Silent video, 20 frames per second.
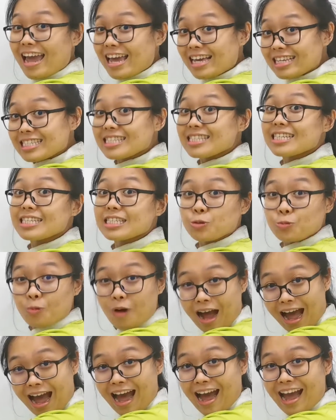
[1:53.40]
Is it this
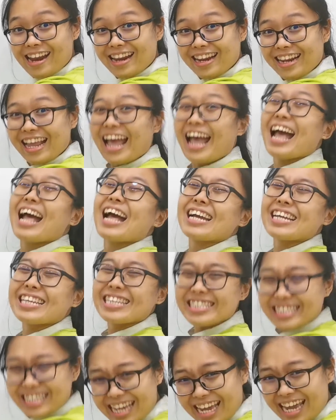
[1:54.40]
one?
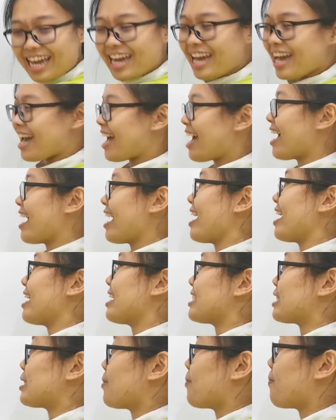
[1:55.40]

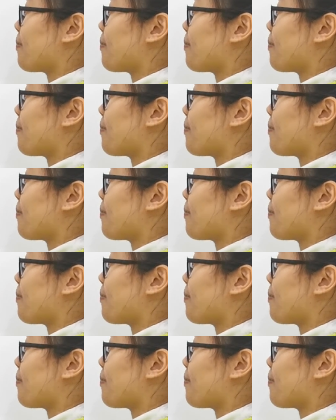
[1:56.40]
Yes.